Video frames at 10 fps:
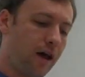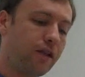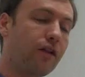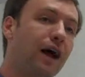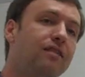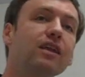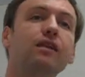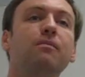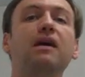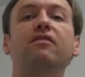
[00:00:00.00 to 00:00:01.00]
And the last thing
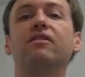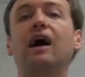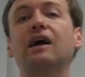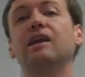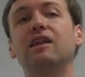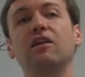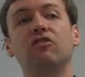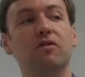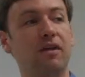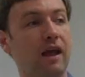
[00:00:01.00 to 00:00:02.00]
debate's not going to
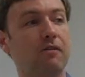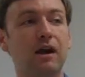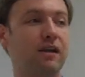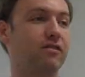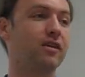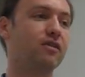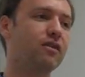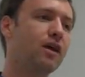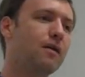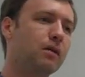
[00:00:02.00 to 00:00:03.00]
teach you is handwriting
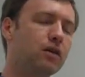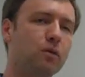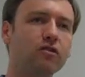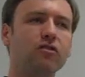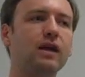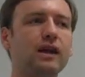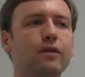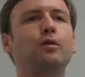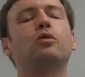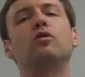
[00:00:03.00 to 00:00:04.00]
skills. Because once you get
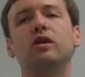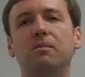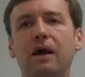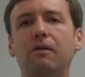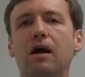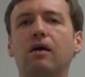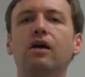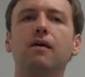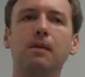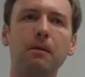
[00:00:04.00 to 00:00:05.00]
into a debate round,
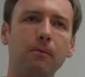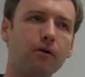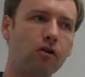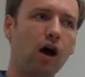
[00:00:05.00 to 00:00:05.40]
people are